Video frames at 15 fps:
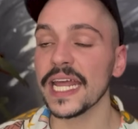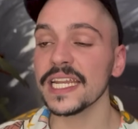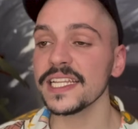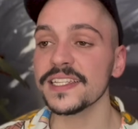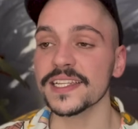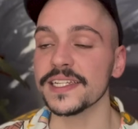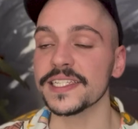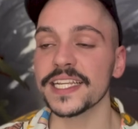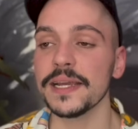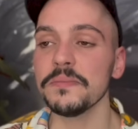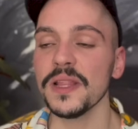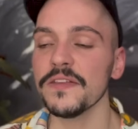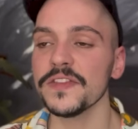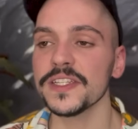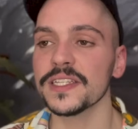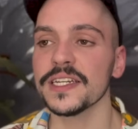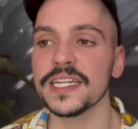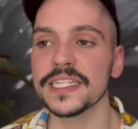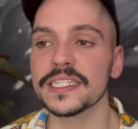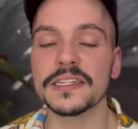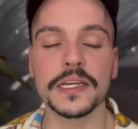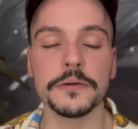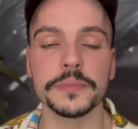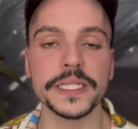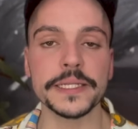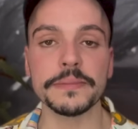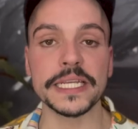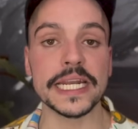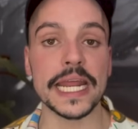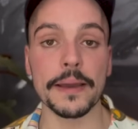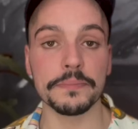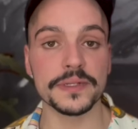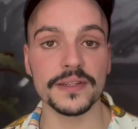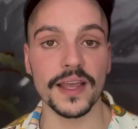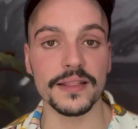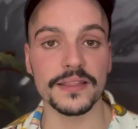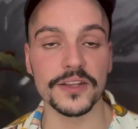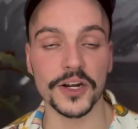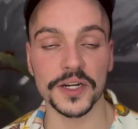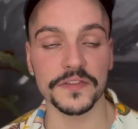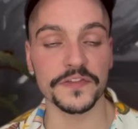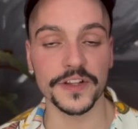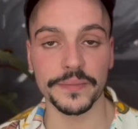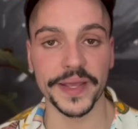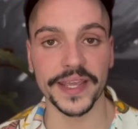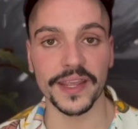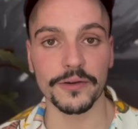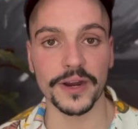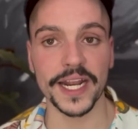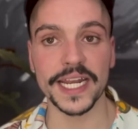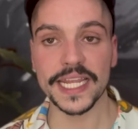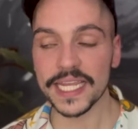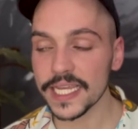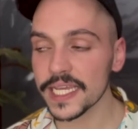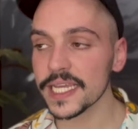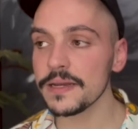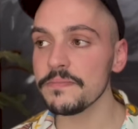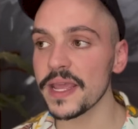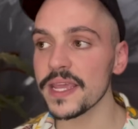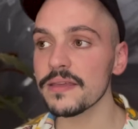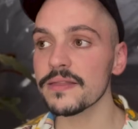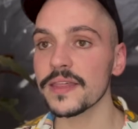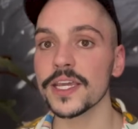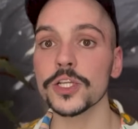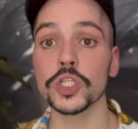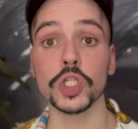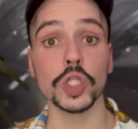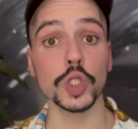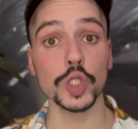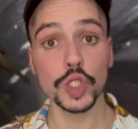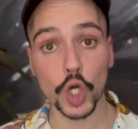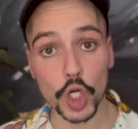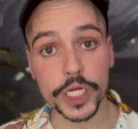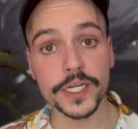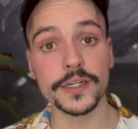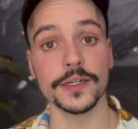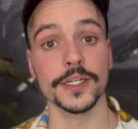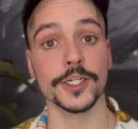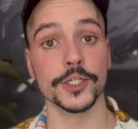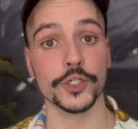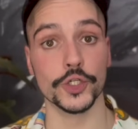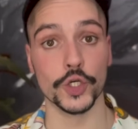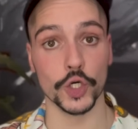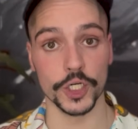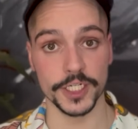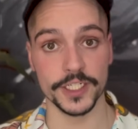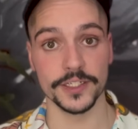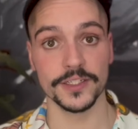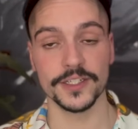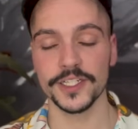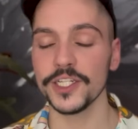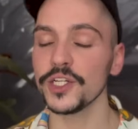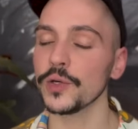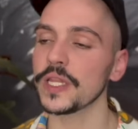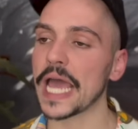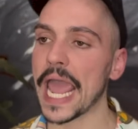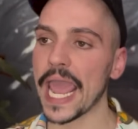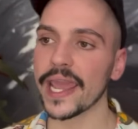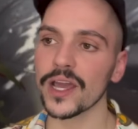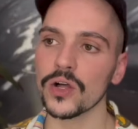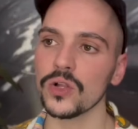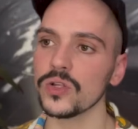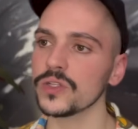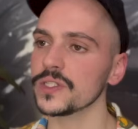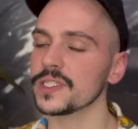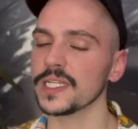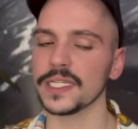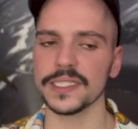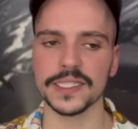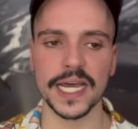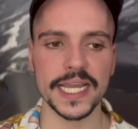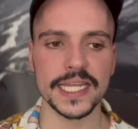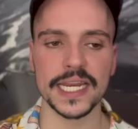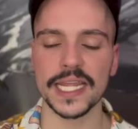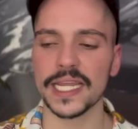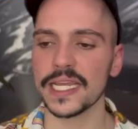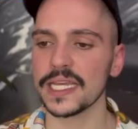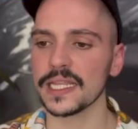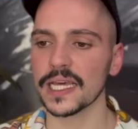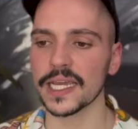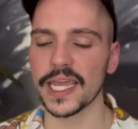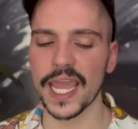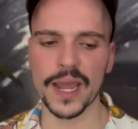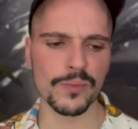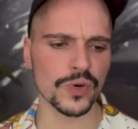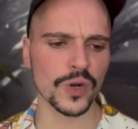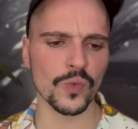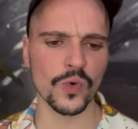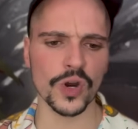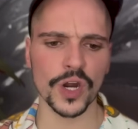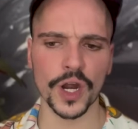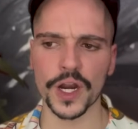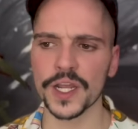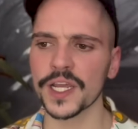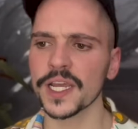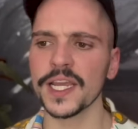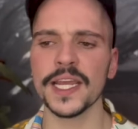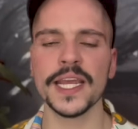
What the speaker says: And listen, Sam Levinson isn't completely inept at the art of filmmaking, right? He can make things look good. The angles, the lighting, the camera work.